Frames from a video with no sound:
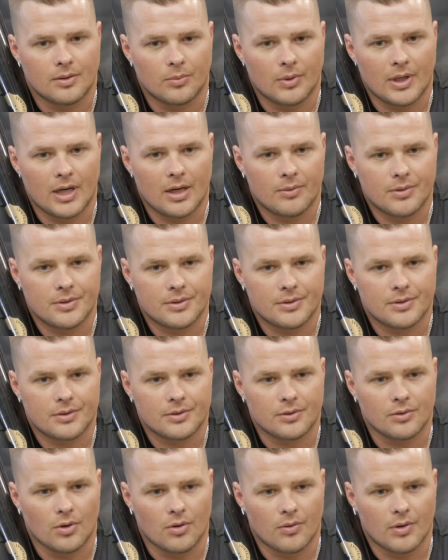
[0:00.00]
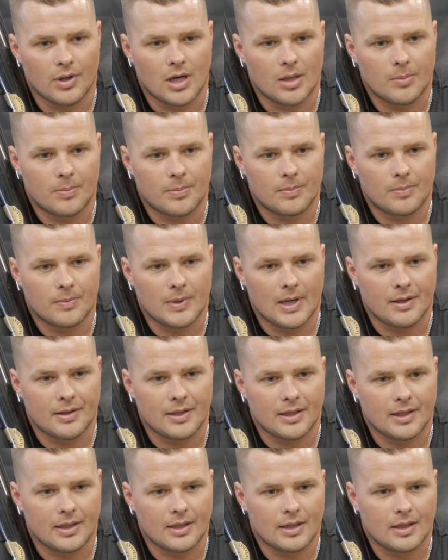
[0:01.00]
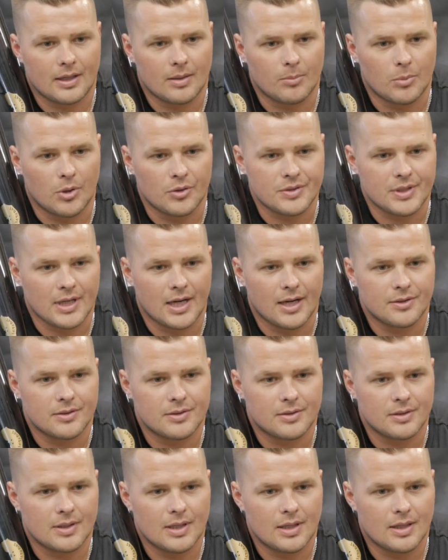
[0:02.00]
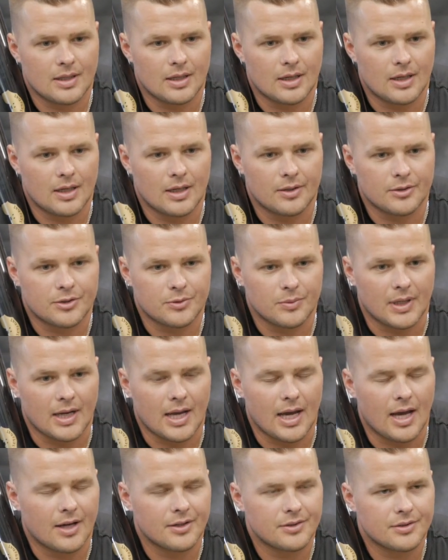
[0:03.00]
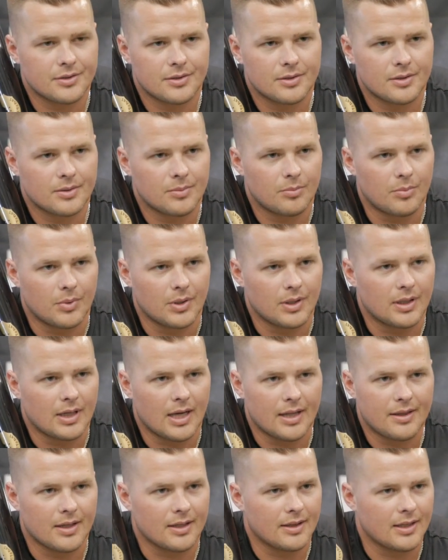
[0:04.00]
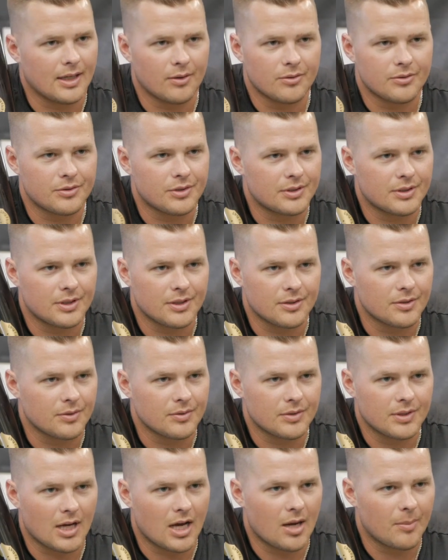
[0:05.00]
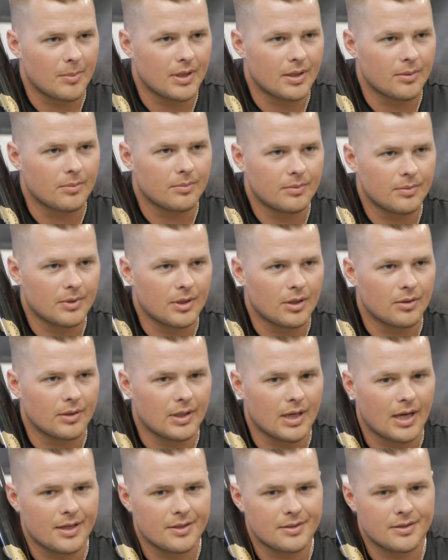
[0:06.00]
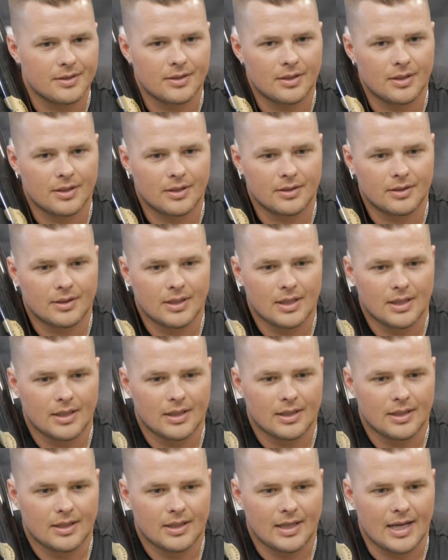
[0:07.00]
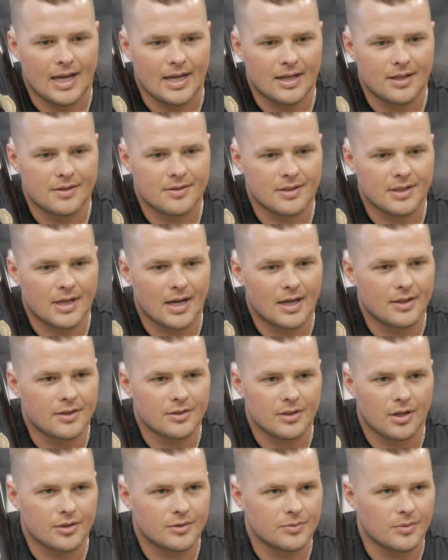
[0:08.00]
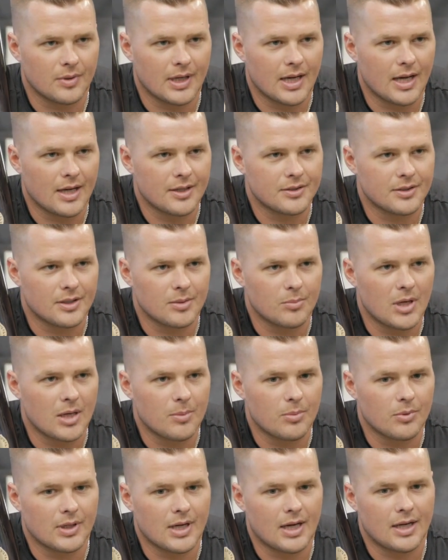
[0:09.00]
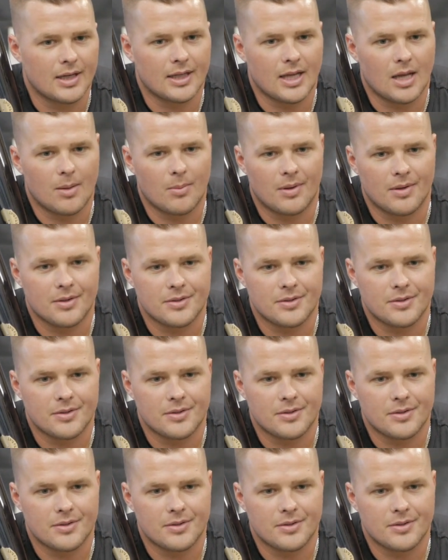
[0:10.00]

When I was growing up, I think most guys swing ash, but I think that was just because it was common, and guys in the 80s and 90s all swung ash, and then maple kind of came